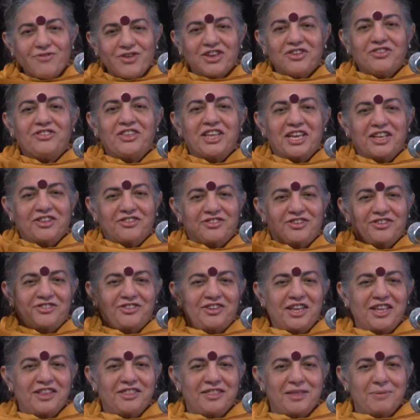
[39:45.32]
years they can
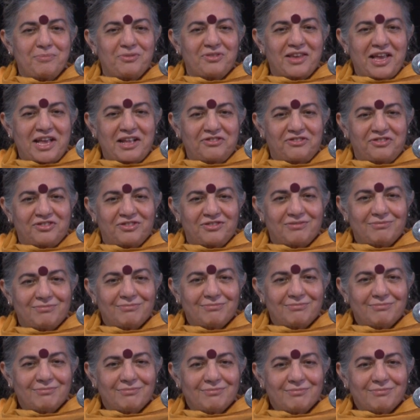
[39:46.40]
sustain themselves.
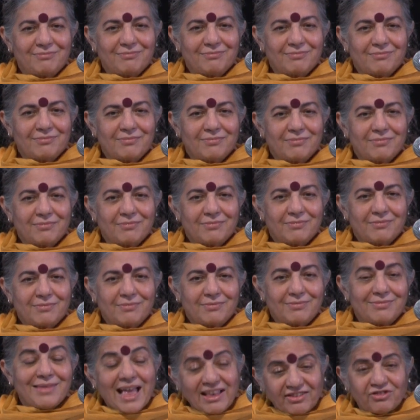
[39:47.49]

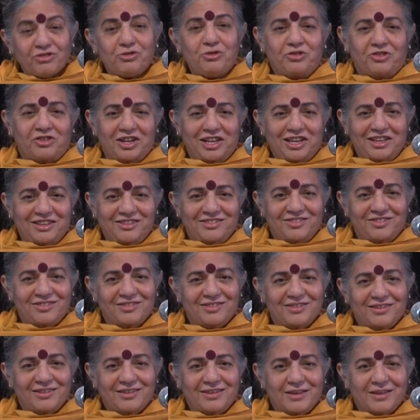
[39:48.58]
That's resilience.